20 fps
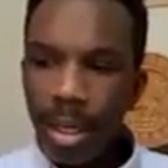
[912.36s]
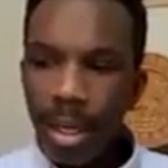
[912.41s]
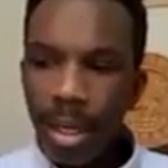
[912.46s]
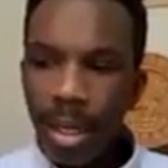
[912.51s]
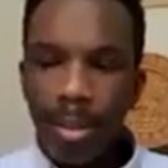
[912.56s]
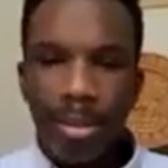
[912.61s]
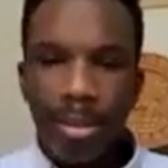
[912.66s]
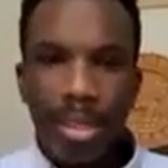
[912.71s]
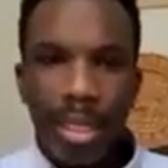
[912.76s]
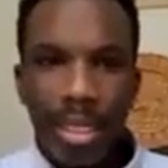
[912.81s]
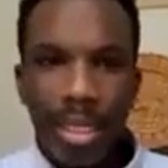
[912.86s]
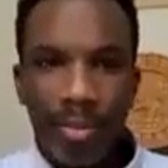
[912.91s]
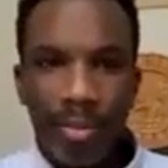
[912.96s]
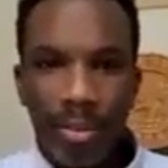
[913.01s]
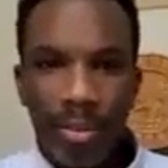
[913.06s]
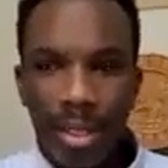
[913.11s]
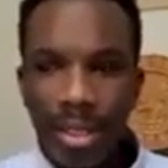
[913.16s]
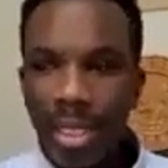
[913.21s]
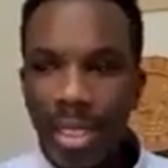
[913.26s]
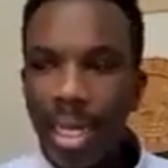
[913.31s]
So that's the
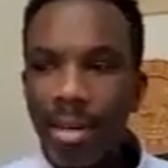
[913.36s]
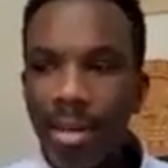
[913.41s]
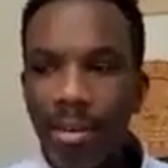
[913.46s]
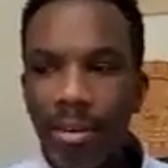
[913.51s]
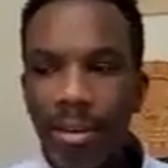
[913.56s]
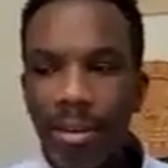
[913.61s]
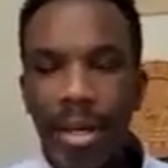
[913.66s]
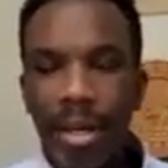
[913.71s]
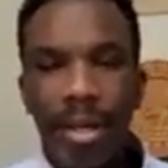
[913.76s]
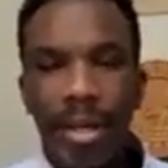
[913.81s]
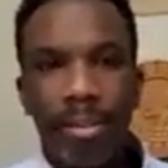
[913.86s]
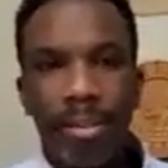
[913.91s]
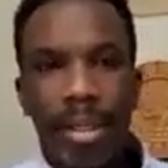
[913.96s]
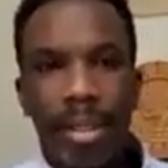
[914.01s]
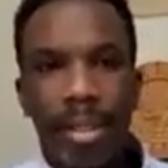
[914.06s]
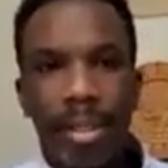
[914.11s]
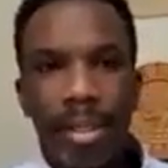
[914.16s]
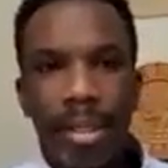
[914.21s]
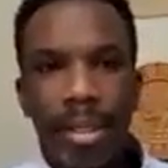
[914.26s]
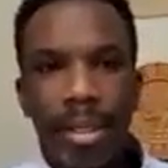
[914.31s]
first category.
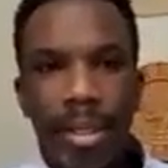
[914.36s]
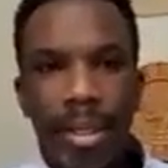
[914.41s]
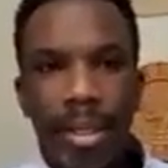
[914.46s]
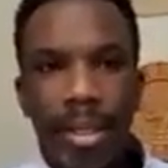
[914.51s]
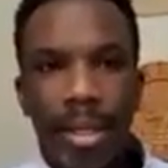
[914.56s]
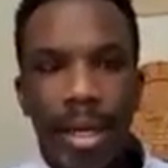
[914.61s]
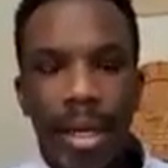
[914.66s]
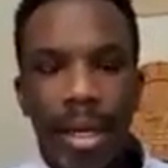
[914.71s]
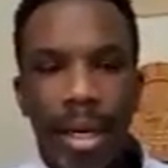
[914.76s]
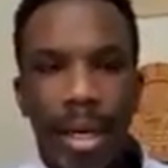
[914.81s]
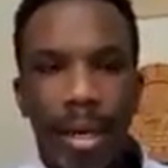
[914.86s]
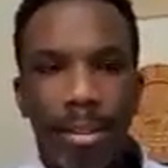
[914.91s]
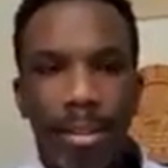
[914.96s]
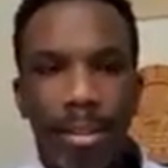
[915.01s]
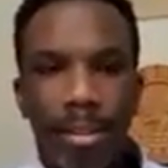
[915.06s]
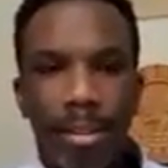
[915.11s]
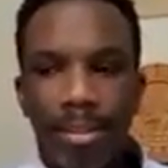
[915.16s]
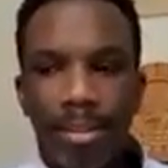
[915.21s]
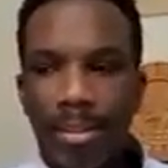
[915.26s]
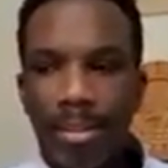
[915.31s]

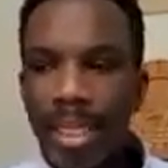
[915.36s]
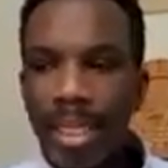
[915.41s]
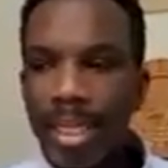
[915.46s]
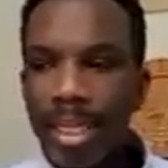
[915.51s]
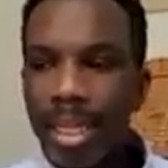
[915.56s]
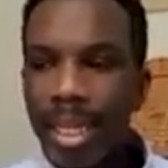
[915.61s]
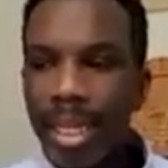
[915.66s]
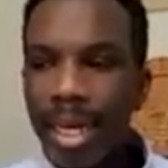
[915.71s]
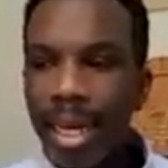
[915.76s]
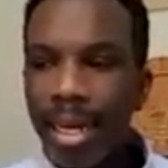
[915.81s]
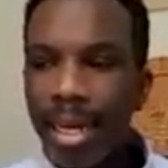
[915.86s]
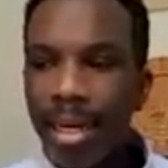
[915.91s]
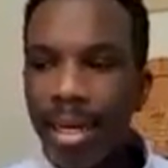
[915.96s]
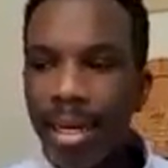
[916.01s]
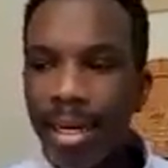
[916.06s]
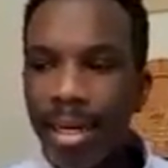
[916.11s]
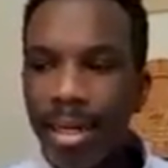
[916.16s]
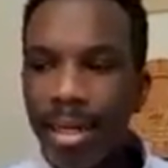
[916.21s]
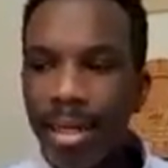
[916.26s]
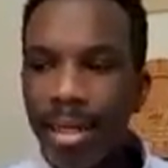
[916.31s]
Then the